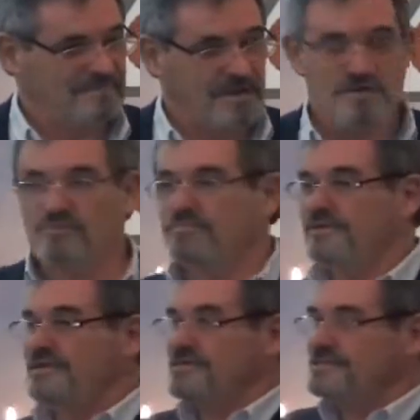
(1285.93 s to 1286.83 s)
They don't
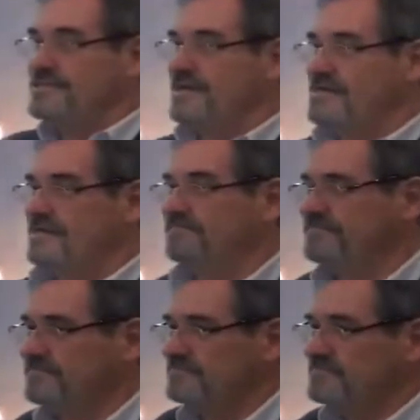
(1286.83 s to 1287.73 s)
meet inside them.
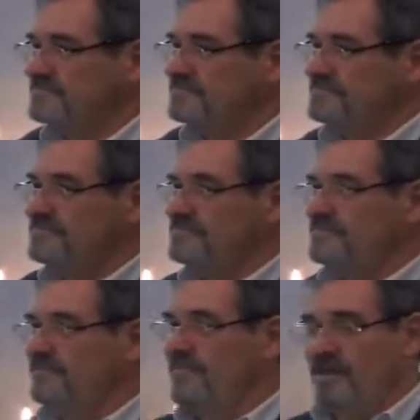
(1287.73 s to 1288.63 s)

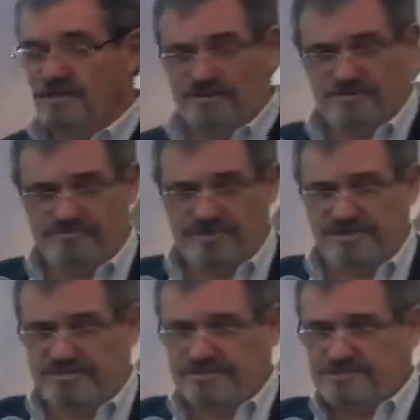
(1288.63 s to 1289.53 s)
They're
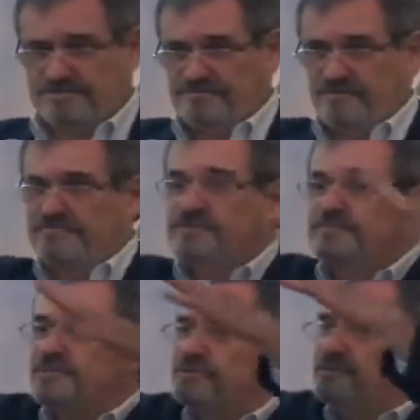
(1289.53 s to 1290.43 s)
arranged in a roughly
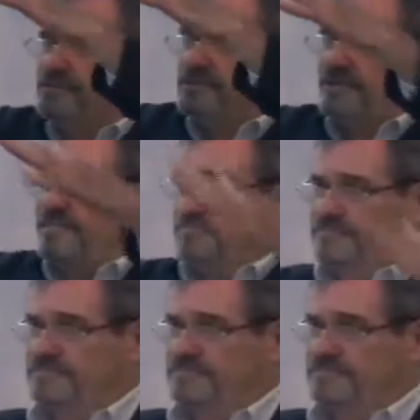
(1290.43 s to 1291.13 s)
pyramidal shape